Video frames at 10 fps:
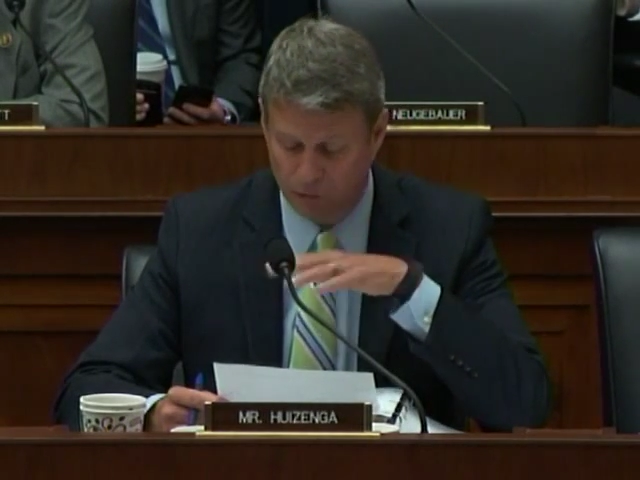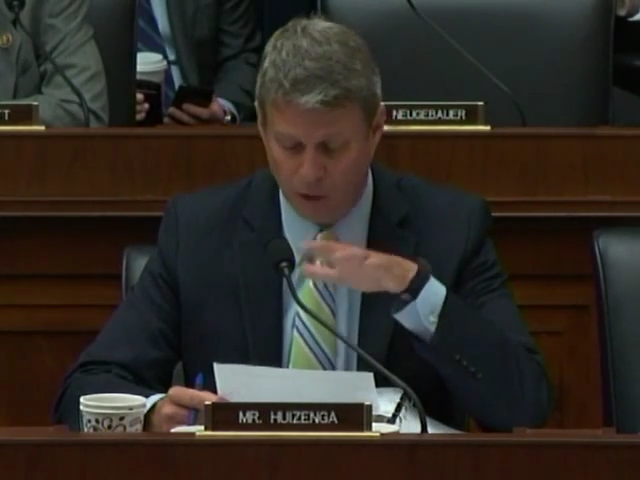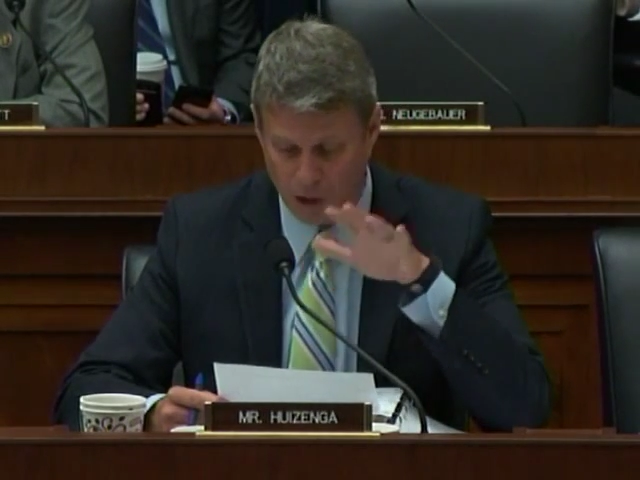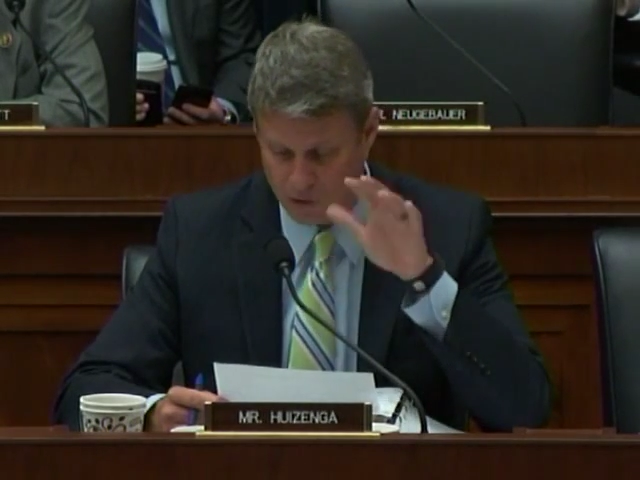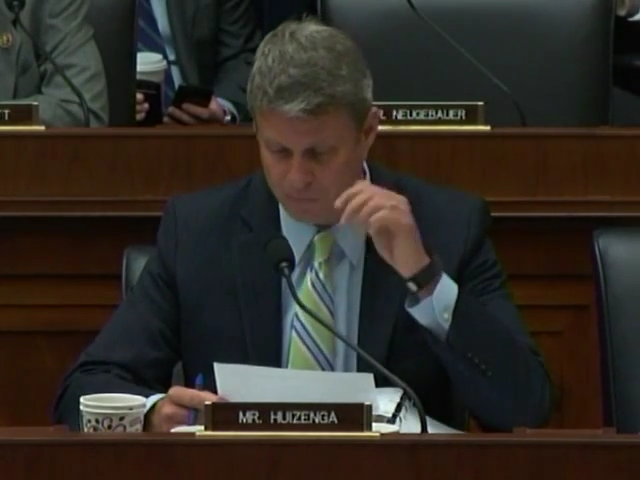
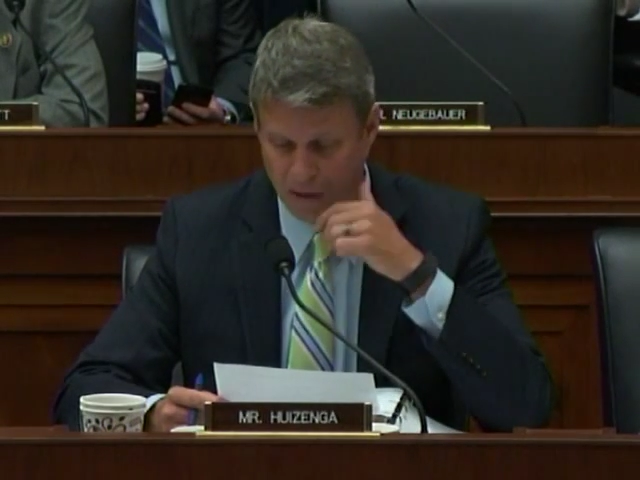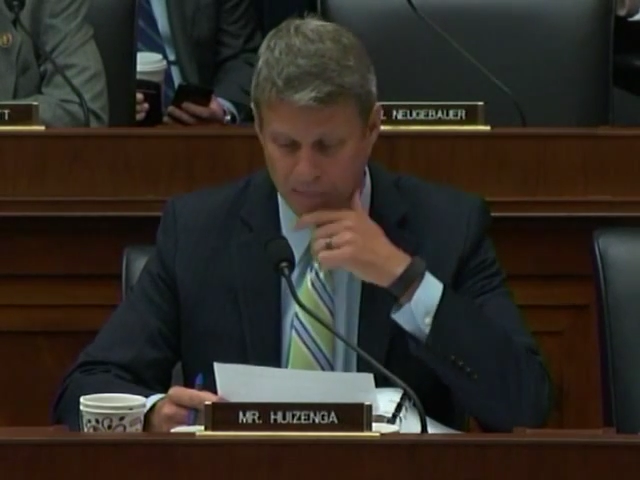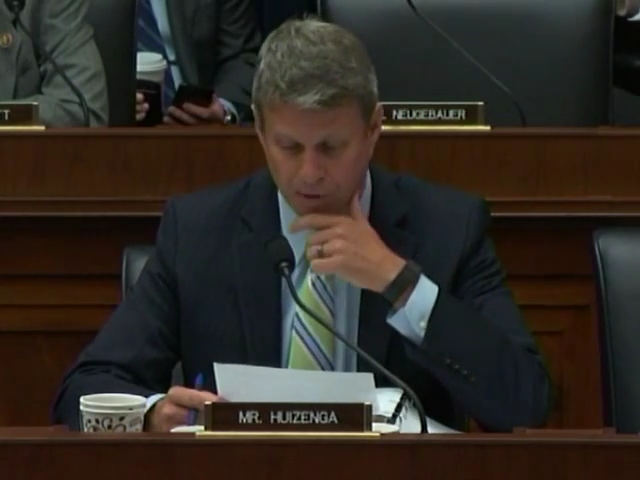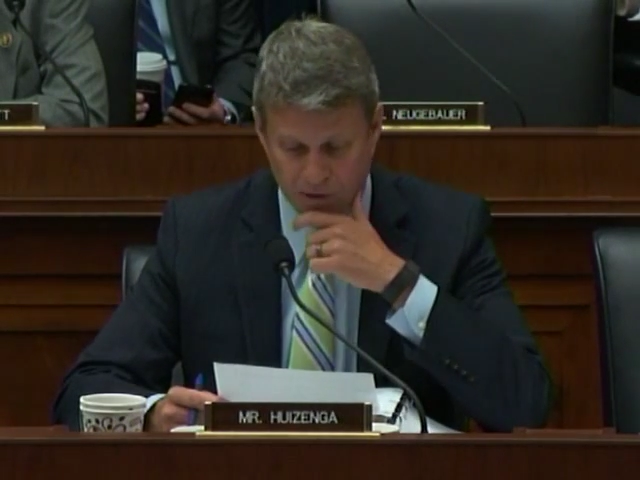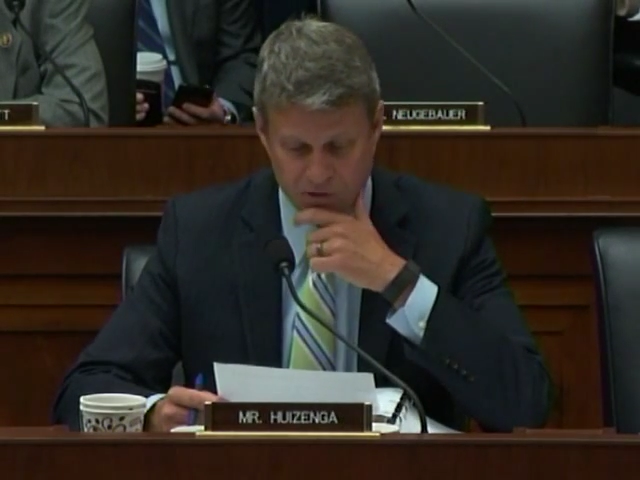large
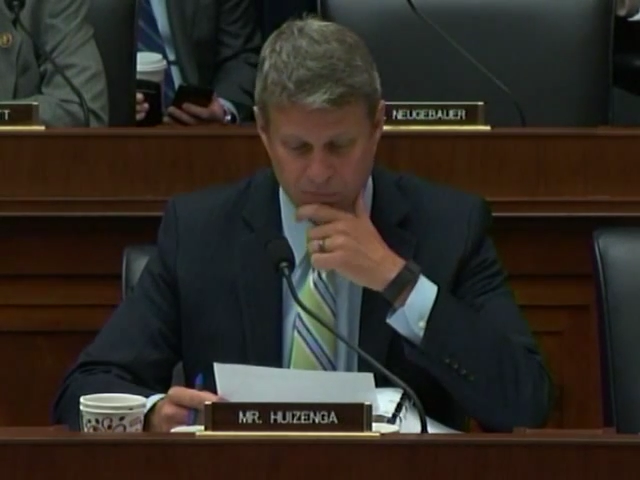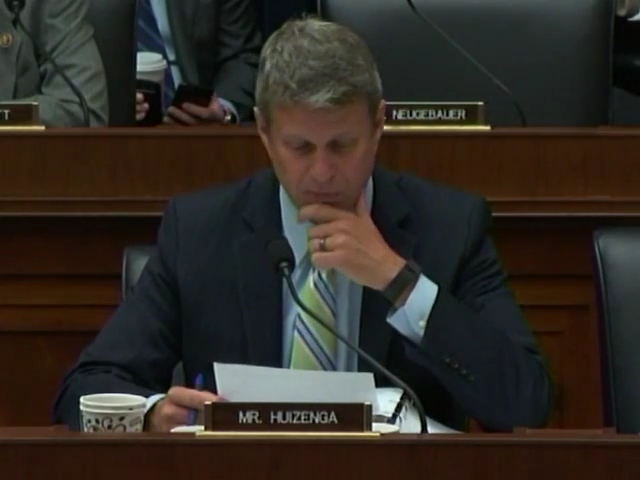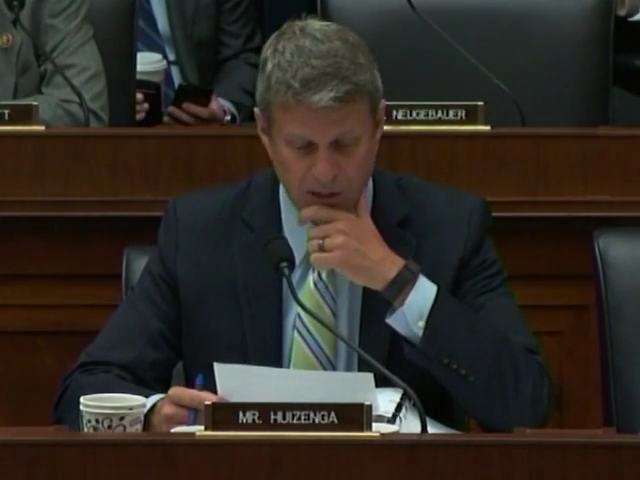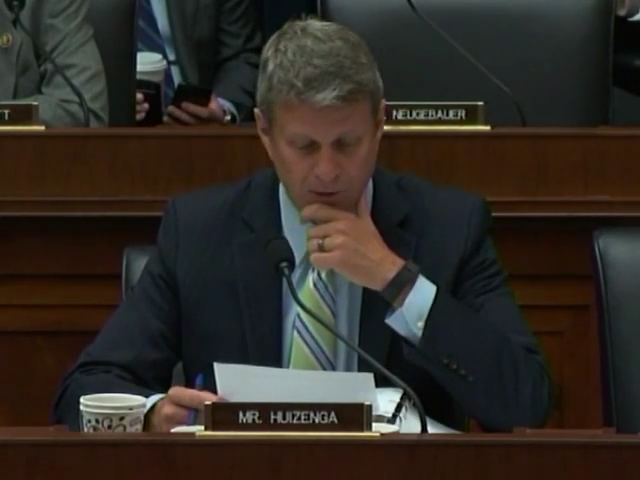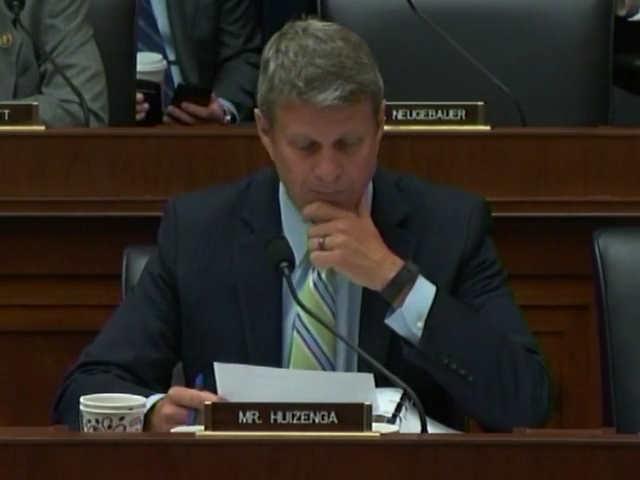bipartisan
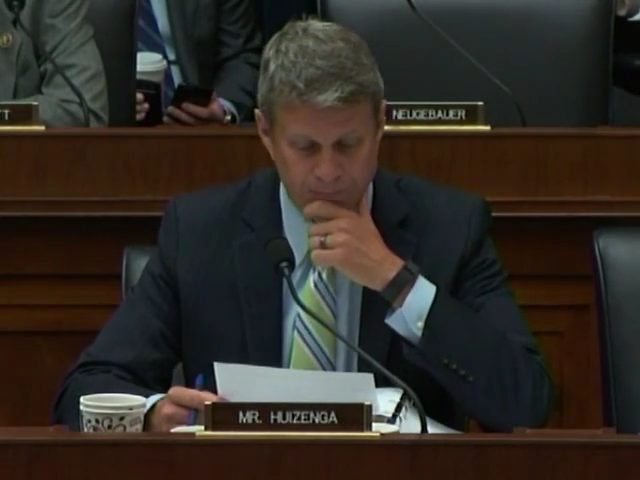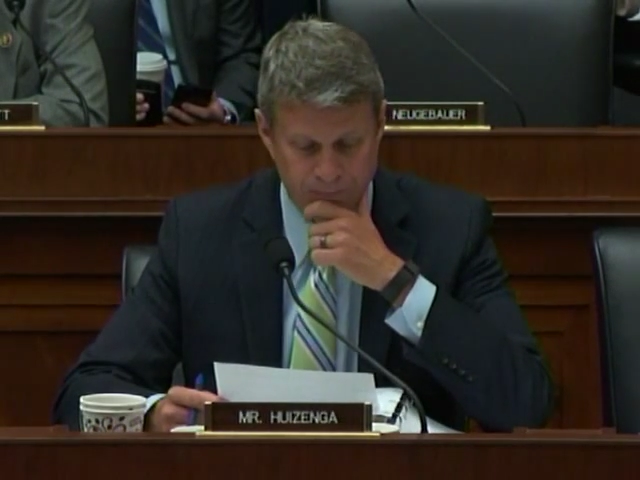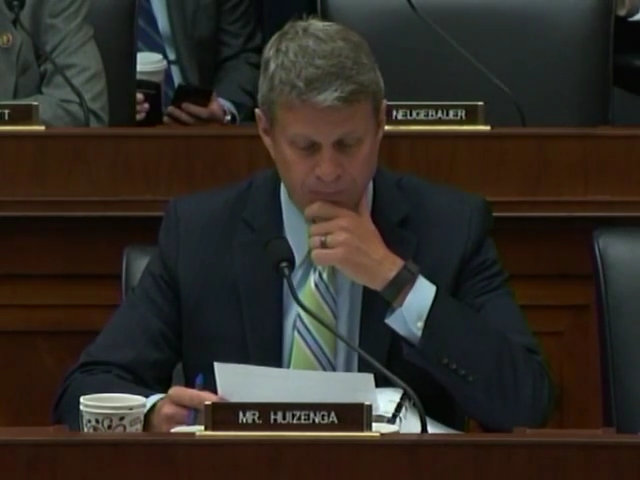manner.